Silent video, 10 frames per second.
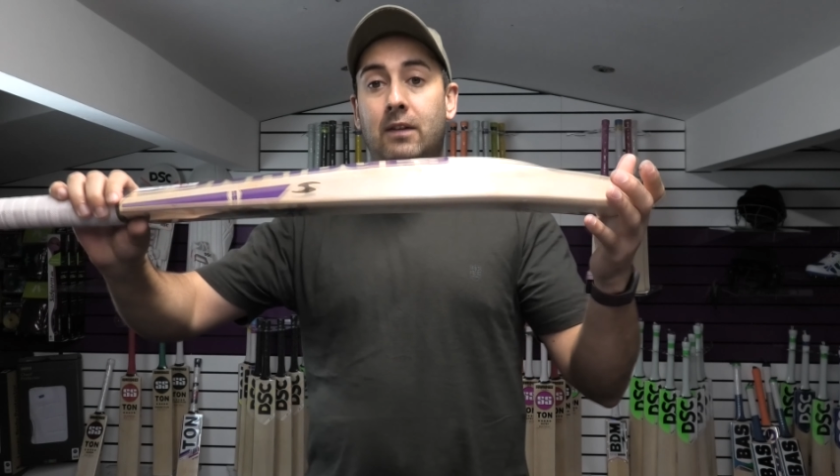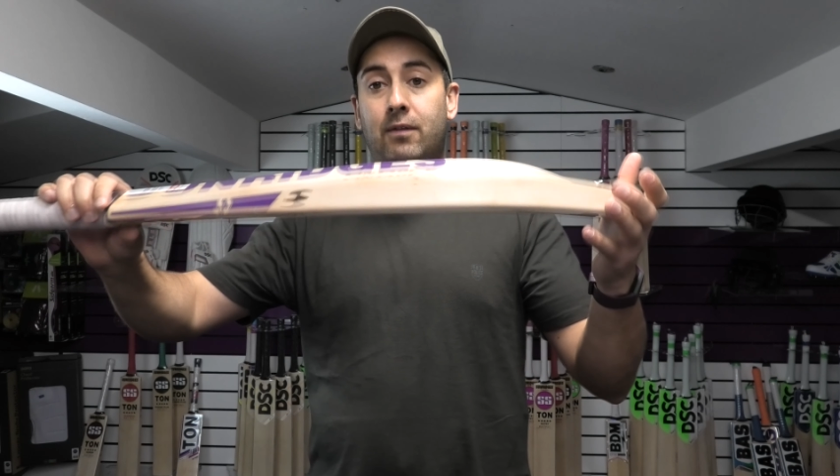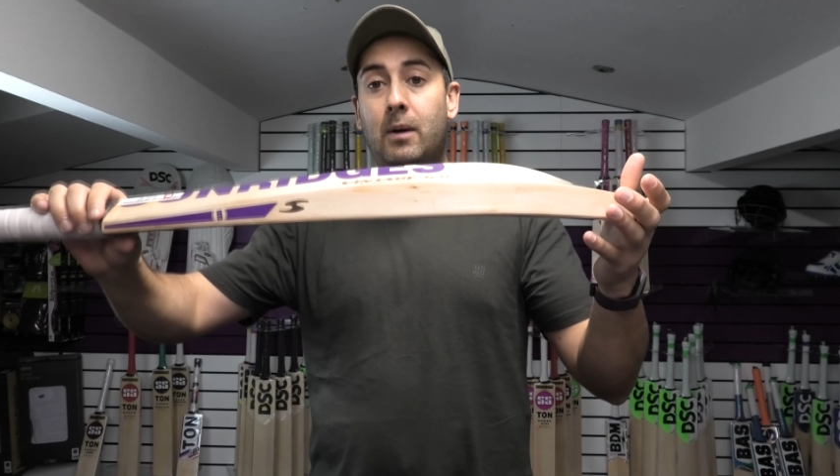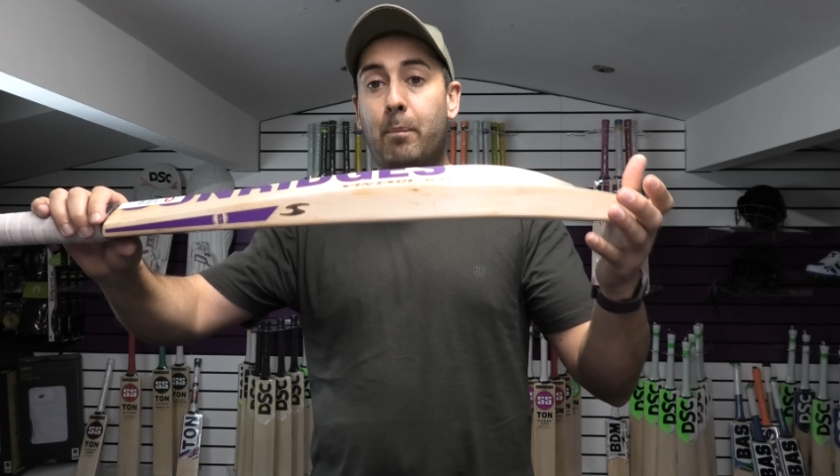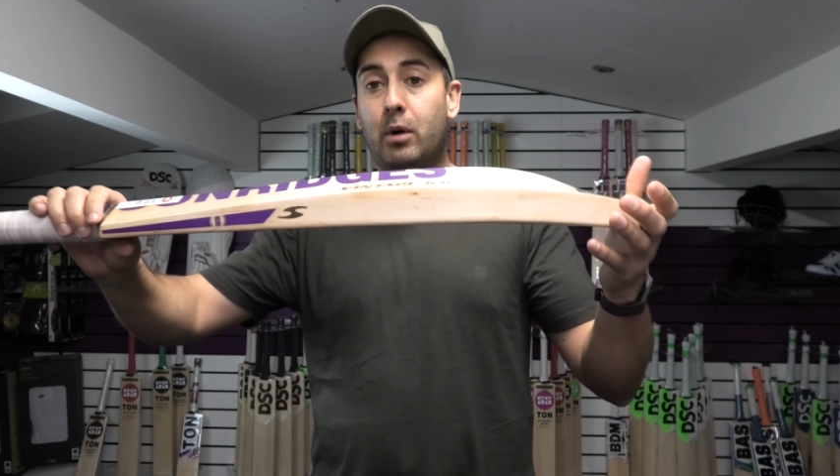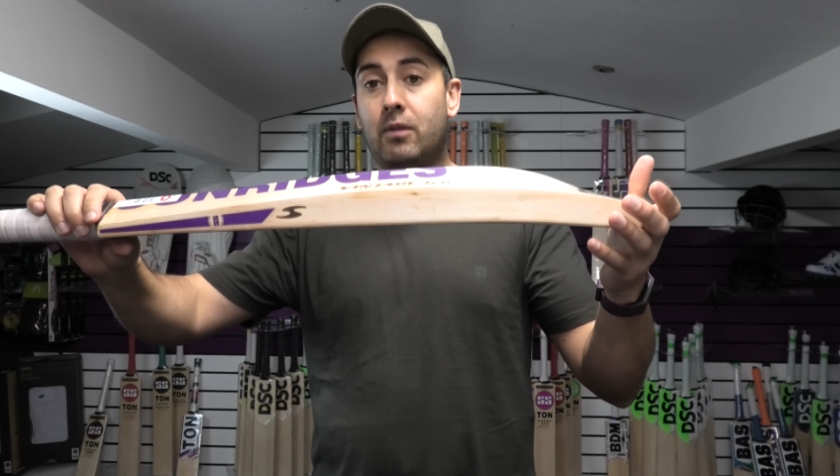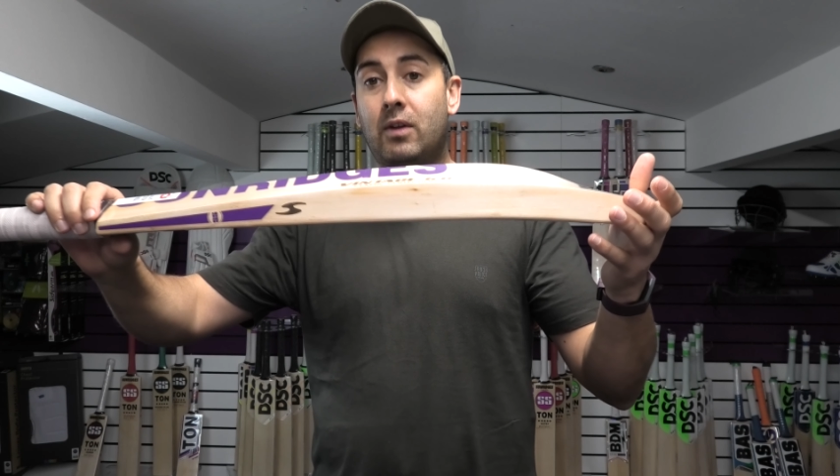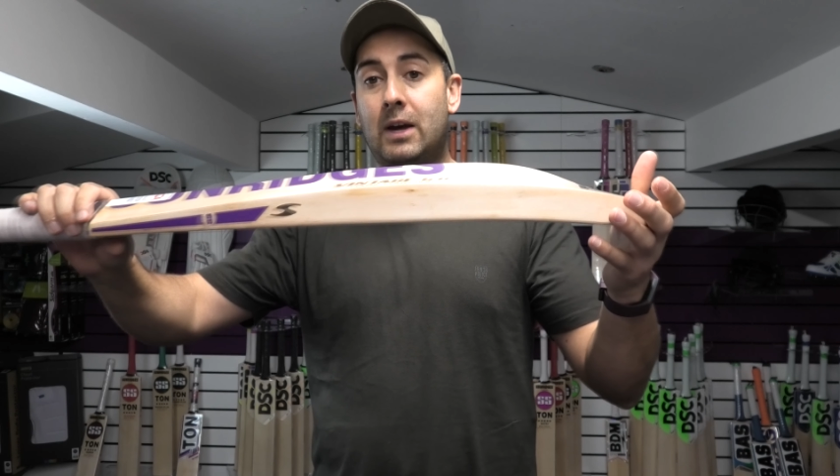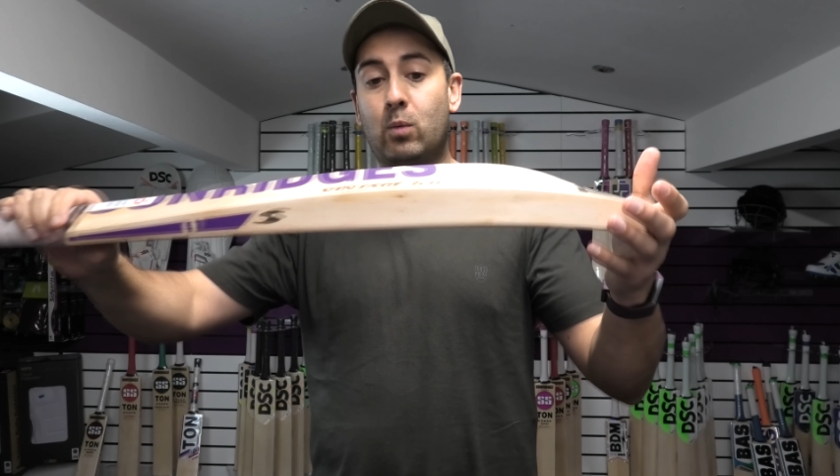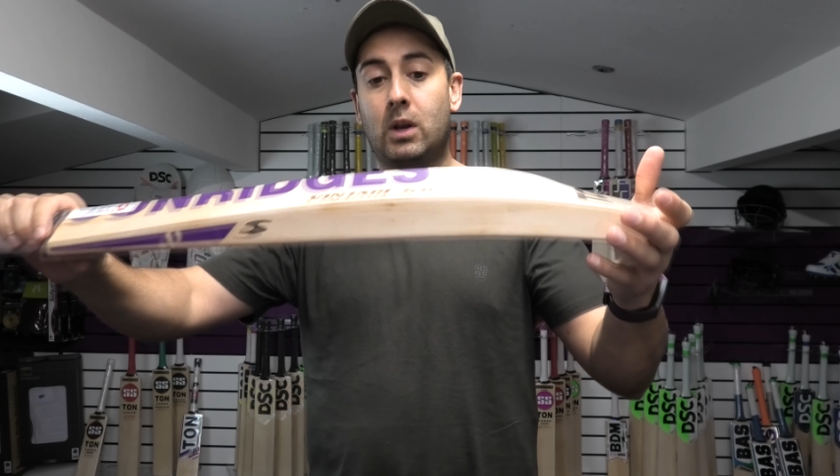for a
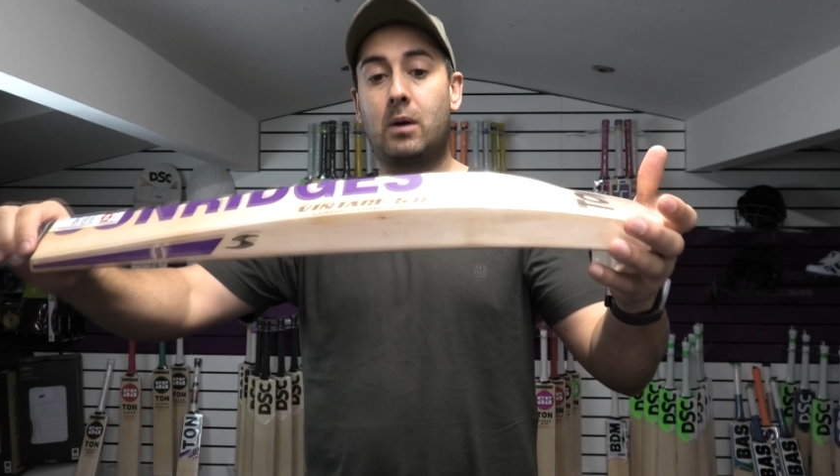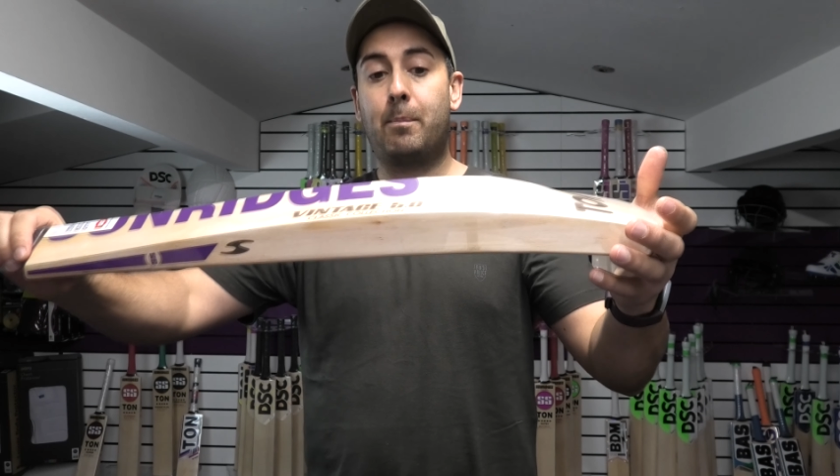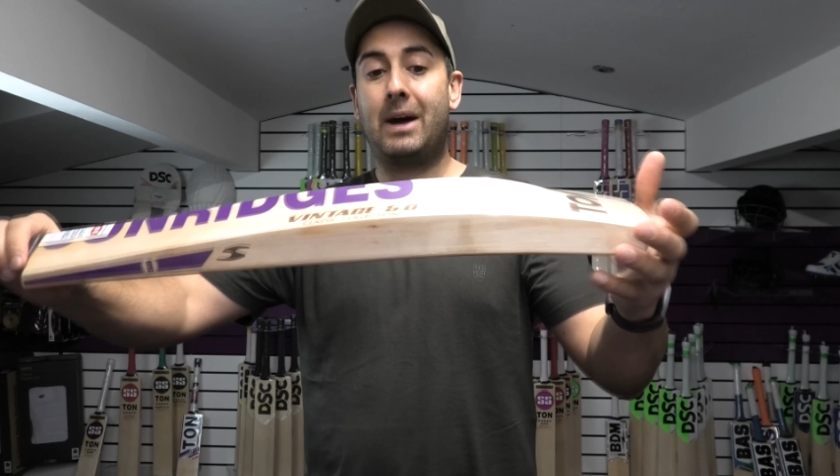butterfly willow